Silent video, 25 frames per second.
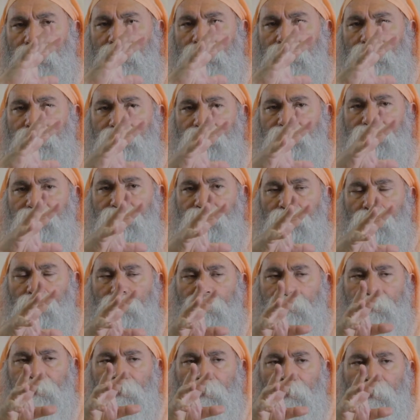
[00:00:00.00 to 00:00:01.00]
the
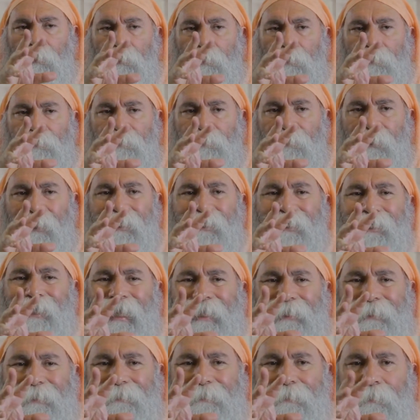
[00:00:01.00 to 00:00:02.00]
source of
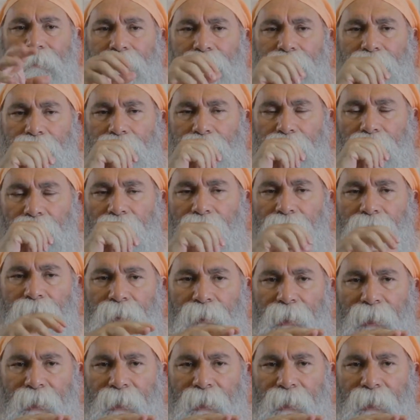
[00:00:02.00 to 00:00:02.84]
light and